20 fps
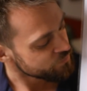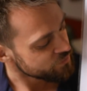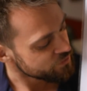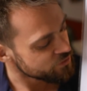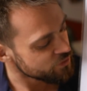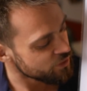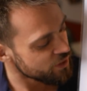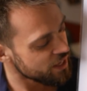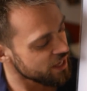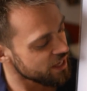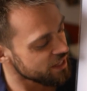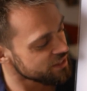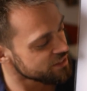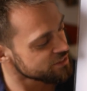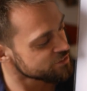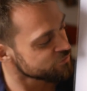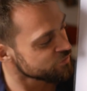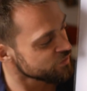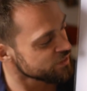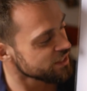So
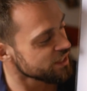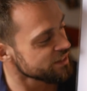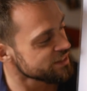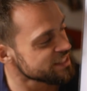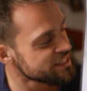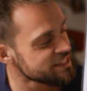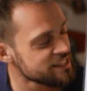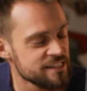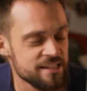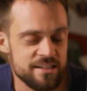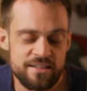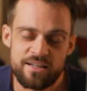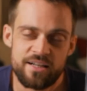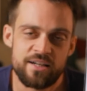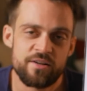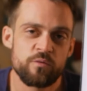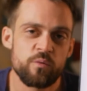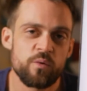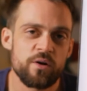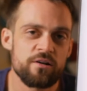it's funny, I think this is
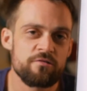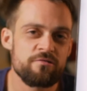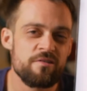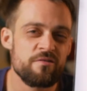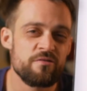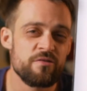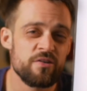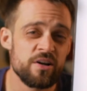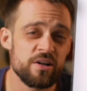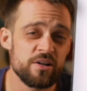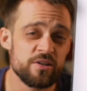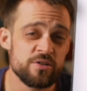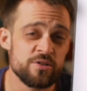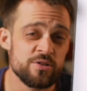kind of what I revert